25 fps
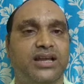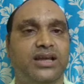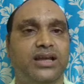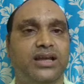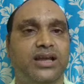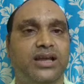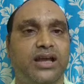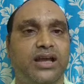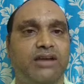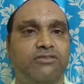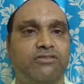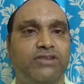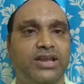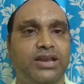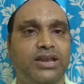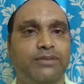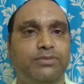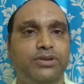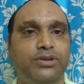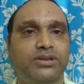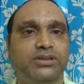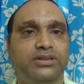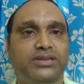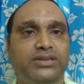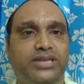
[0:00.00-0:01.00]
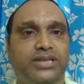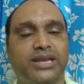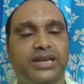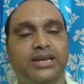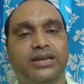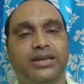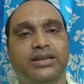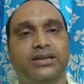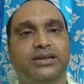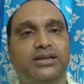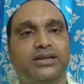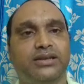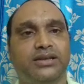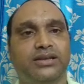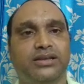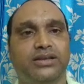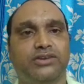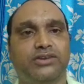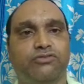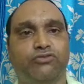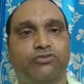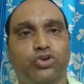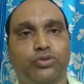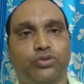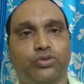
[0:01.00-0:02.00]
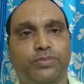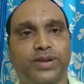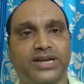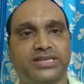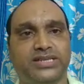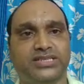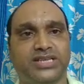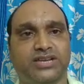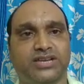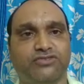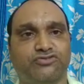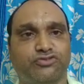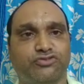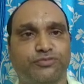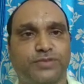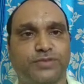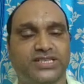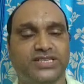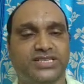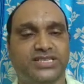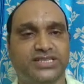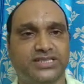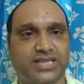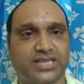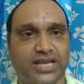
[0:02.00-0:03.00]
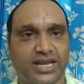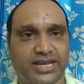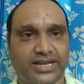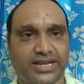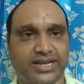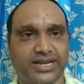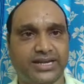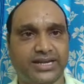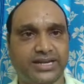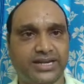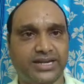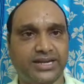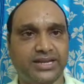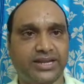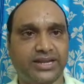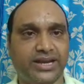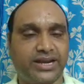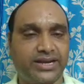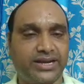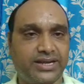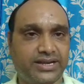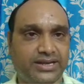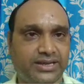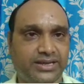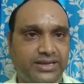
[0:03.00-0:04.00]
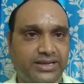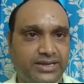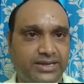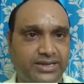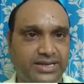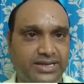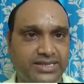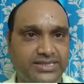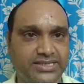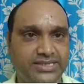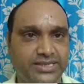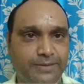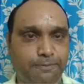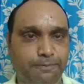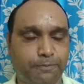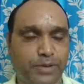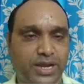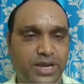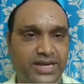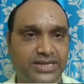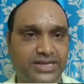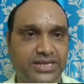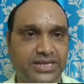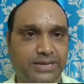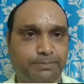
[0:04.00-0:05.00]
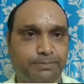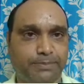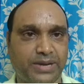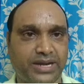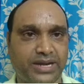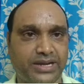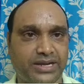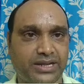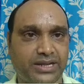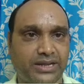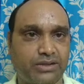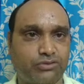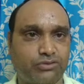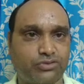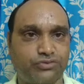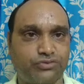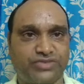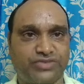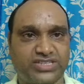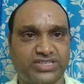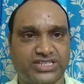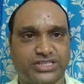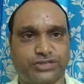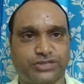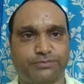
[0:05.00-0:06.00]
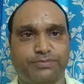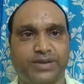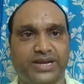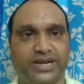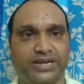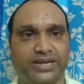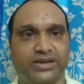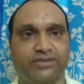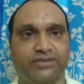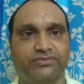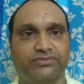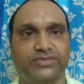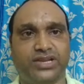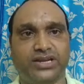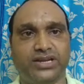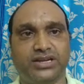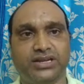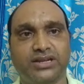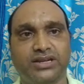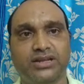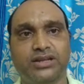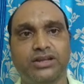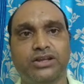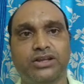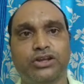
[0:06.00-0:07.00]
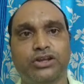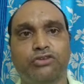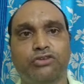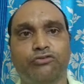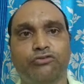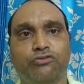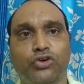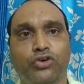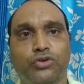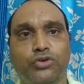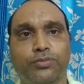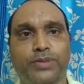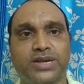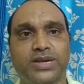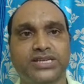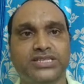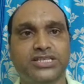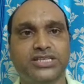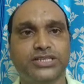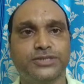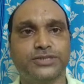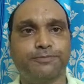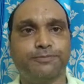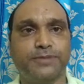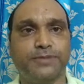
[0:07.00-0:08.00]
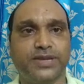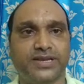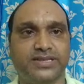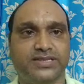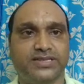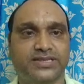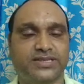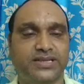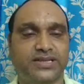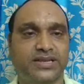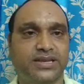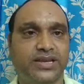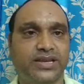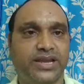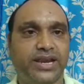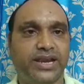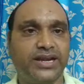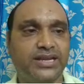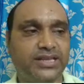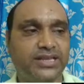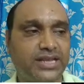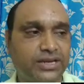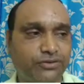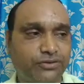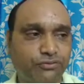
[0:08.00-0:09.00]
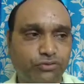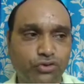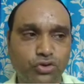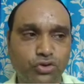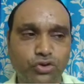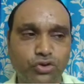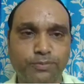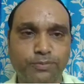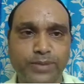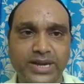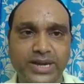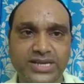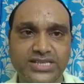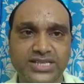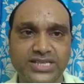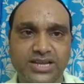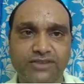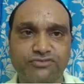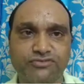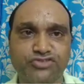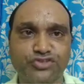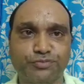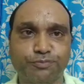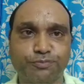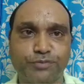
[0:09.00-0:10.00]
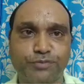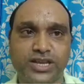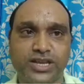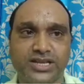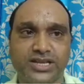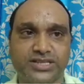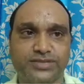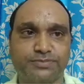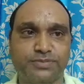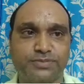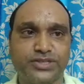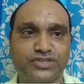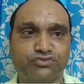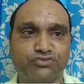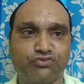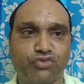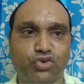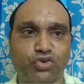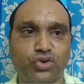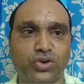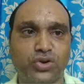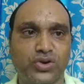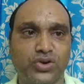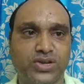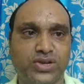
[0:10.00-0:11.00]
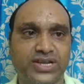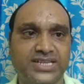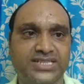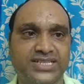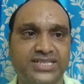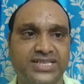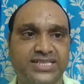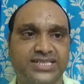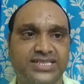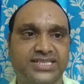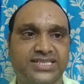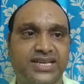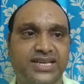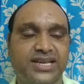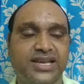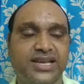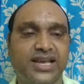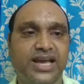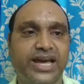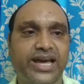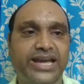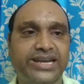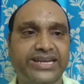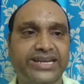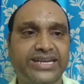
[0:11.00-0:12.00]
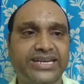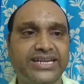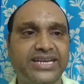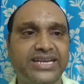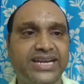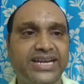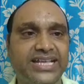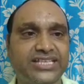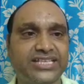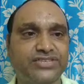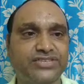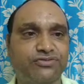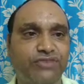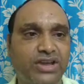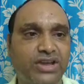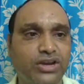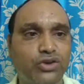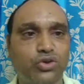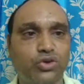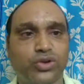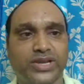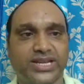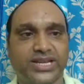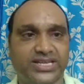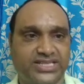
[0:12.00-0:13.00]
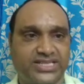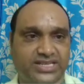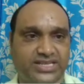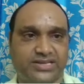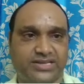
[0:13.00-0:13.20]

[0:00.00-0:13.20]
available, then 4 bytes of space is allocated and it returns a pointer pointing out first byte of that 4 bytes space. And that 4 bytes of space means 4 locations are treated as 1 location